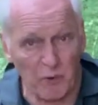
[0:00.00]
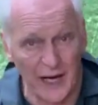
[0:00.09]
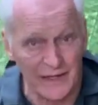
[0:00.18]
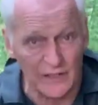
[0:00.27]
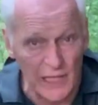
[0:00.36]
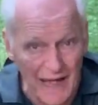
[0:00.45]

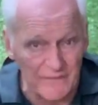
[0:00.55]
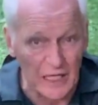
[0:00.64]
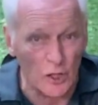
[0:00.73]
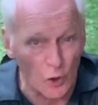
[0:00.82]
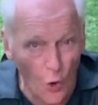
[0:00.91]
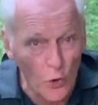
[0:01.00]
by having
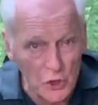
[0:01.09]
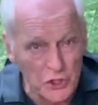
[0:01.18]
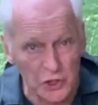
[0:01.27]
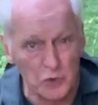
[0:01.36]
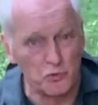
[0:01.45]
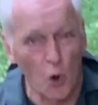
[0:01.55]
logs
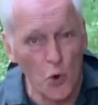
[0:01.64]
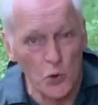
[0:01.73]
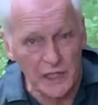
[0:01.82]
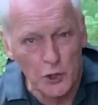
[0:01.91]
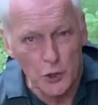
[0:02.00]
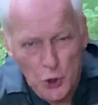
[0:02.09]
and
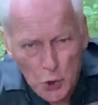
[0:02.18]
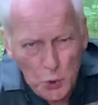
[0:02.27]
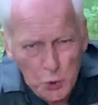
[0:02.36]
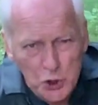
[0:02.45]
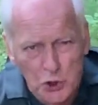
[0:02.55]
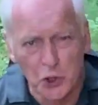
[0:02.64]
rolling
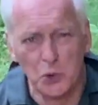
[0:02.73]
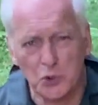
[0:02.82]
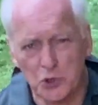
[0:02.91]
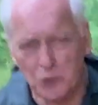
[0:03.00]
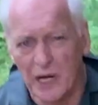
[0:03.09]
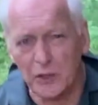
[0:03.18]
huge
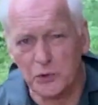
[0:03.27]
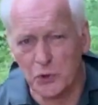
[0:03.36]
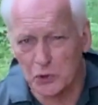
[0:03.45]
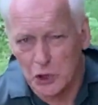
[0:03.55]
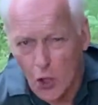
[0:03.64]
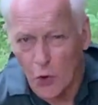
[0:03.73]
stones around
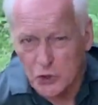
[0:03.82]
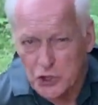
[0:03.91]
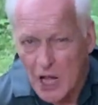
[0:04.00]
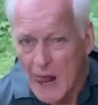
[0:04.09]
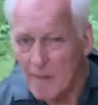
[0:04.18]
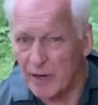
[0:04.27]
on logs.
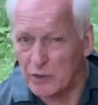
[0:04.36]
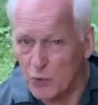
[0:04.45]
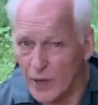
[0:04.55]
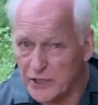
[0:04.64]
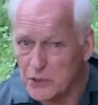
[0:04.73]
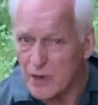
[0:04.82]
But
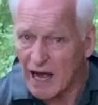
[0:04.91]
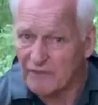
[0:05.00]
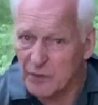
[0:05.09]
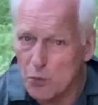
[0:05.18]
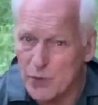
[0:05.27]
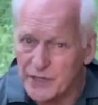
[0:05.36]
when you have
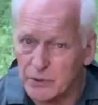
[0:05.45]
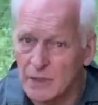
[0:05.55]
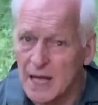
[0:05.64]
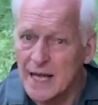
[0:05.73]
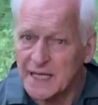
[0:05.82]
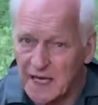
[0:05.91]
a wheel,
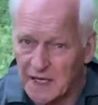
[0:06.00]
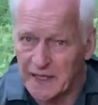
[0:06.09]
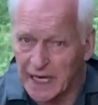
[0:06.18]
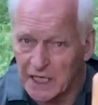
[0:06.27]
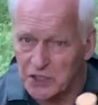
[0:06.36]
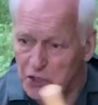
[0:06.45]

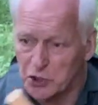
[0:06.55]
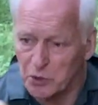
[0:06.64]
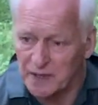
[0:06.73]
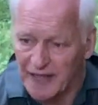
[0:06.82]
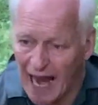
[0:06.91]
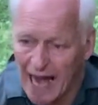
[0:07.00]
connected to
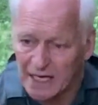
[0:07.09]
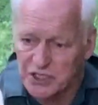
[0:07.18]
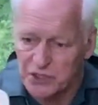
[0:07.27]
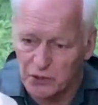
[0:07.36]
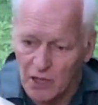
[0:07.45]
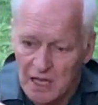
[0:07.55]
an
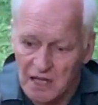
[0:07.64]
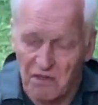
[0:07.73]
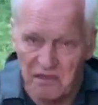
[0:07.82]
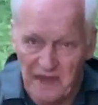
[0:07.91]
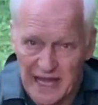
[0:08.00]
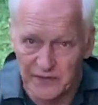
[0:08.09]
axle,
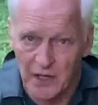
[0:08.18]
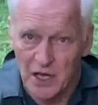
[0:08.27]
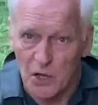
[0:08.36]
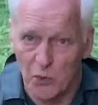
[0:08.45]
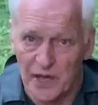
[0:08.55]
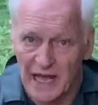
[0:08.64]
then
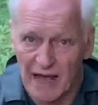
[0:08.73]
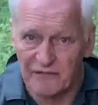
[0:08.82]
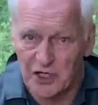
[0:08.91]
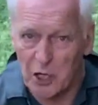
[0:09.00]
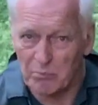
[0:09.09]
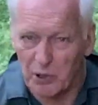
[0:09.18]
we have
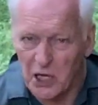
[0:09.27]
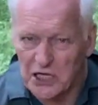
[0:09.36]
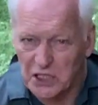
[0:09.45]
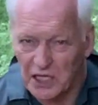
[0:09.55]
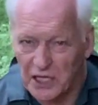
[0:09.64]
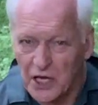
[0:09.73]

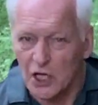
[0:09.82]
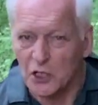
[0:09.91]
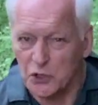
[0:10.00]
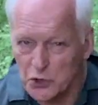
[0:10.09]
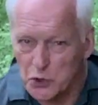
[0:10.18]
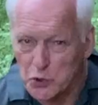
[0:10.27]
completely
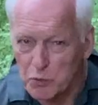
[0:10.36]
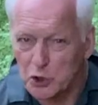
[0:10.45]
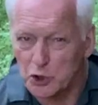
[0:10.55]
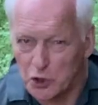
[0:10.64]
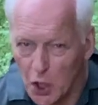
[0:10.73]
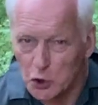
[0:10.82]
new
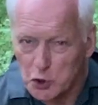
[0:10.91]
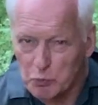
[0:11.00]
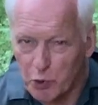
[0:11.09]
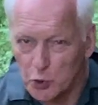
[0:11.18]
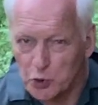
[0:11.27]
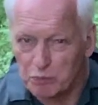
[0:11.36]

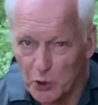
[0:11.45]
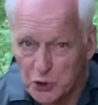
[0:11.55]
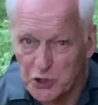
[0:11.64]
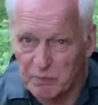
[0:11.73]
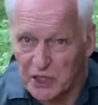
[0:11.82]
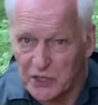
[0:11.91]
transport
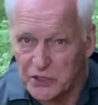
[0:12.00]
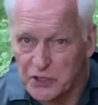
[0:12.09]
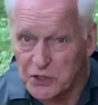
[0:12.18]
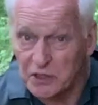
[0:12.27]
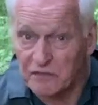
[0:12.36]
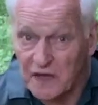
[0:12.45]

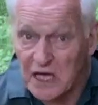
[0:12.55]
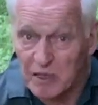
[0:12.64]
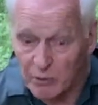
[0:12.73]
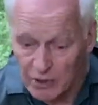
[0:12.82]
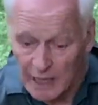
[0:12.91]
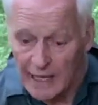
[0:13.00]
possibilities
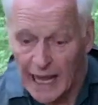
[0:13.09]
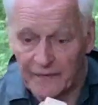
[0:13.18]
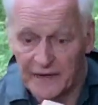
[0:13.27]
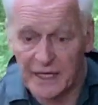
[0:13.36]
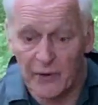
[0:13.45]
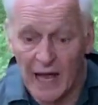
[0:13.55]
available.
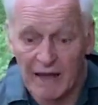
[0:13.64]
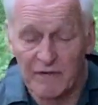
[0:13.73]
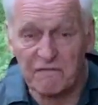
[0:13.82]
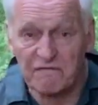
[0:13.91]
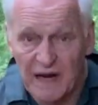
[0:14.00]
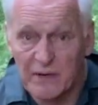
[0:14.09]
And here I have a
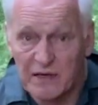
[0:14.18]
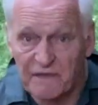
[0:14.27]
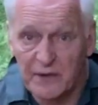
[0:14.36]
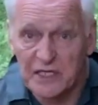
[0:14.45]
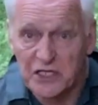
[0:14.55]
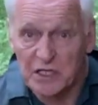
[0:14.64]
very,
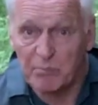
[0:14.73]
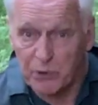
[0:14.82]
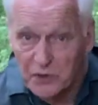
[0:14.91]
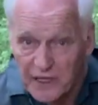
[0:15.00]
very simple